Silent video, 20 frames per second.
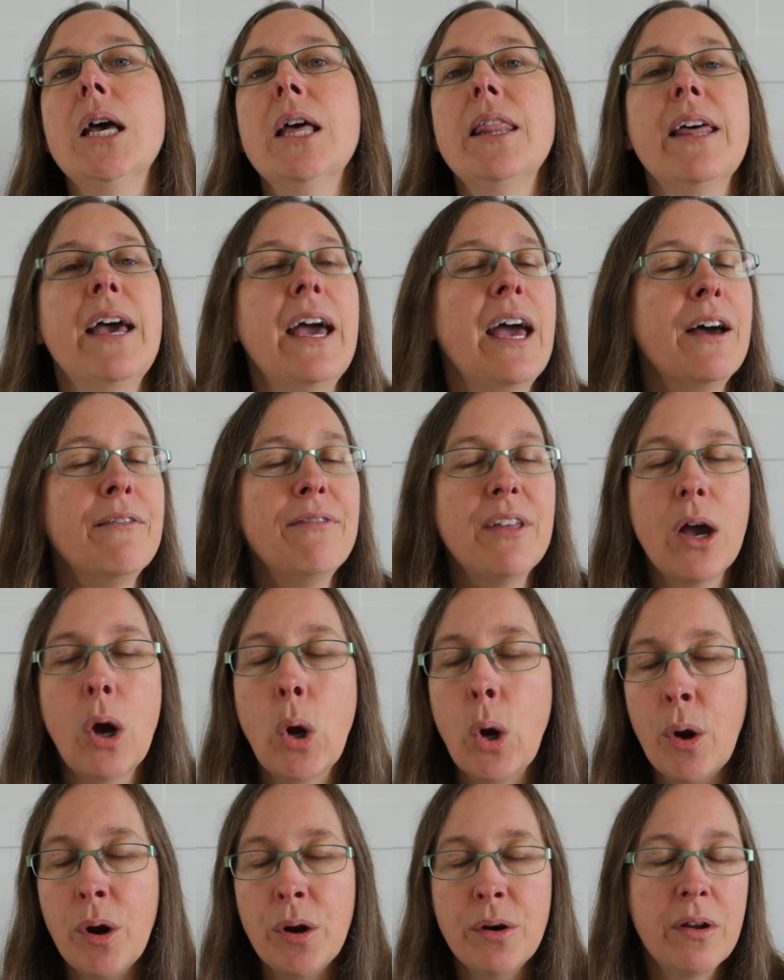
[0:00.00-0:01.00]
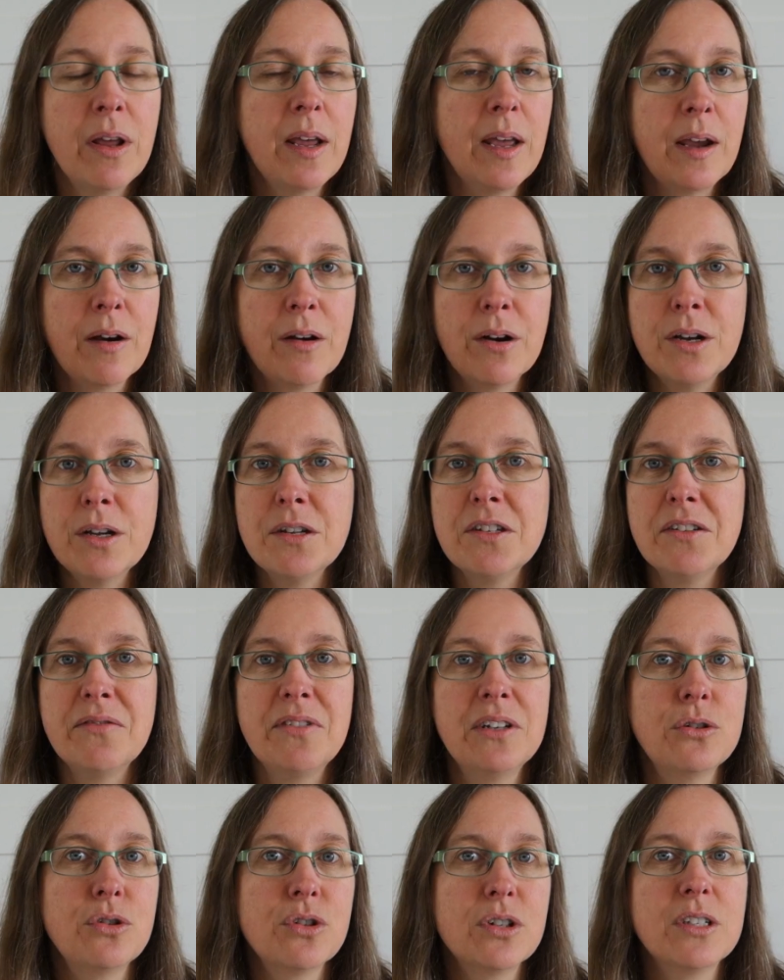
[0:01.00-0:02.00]
They have their own areas of
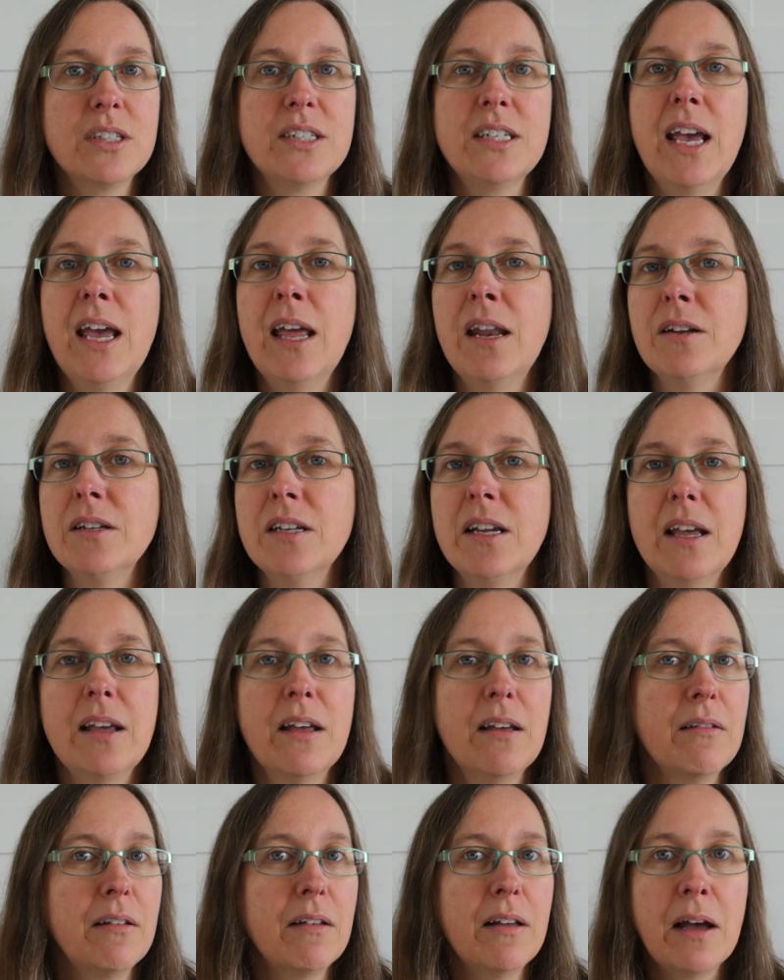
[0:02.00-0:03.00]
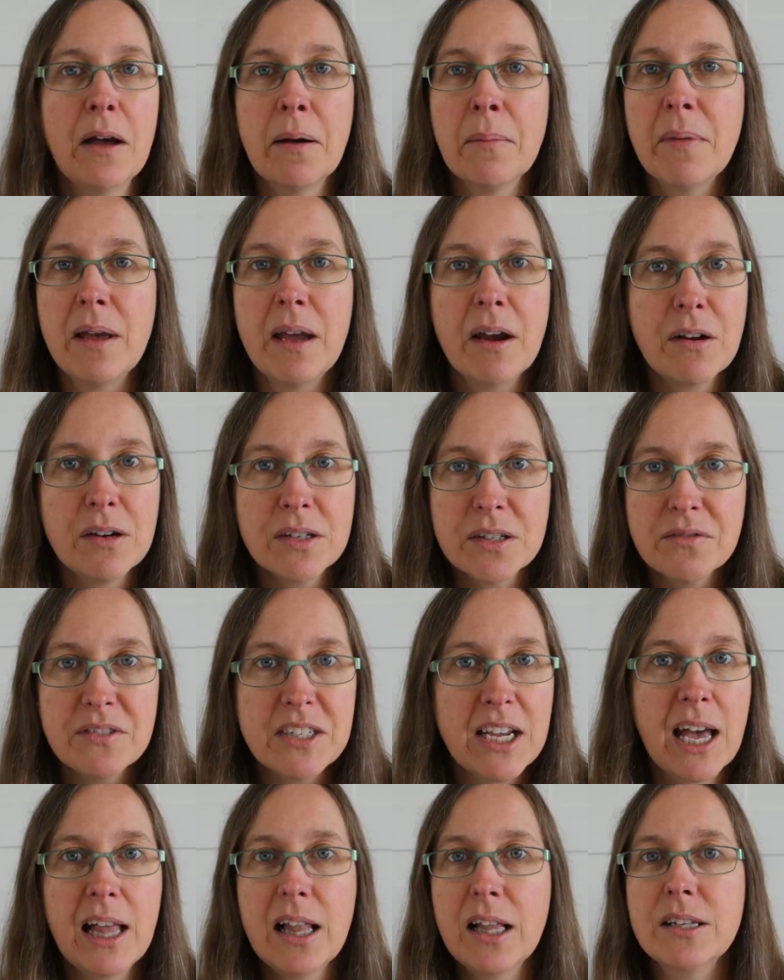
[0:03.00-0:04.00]
interest and areas of
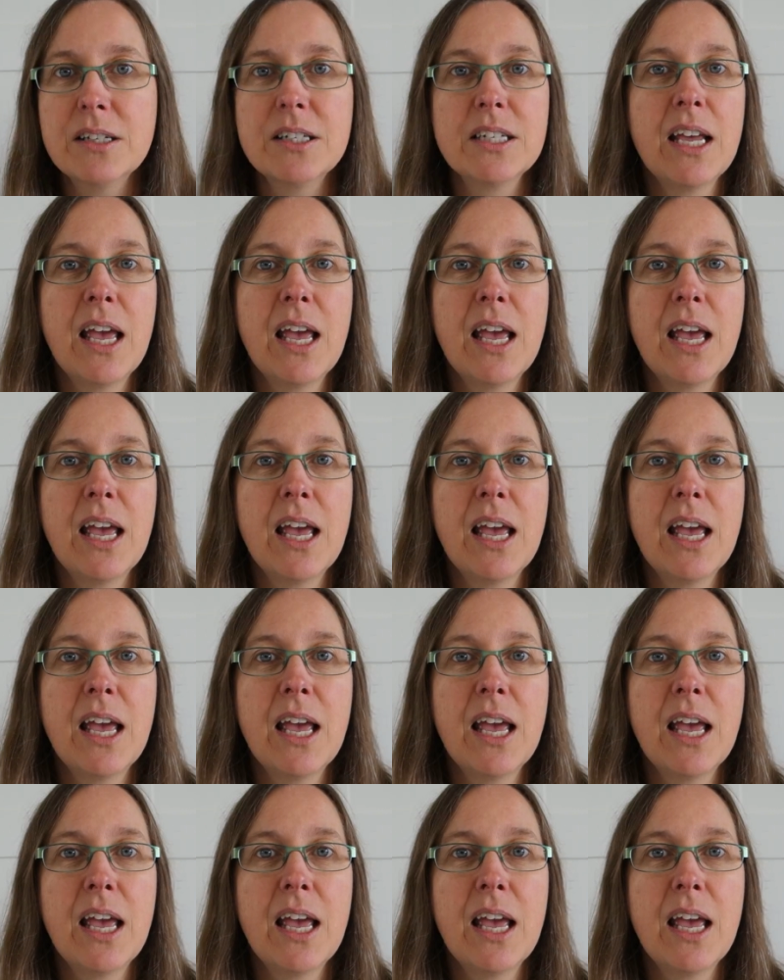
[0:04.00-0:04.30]
talent,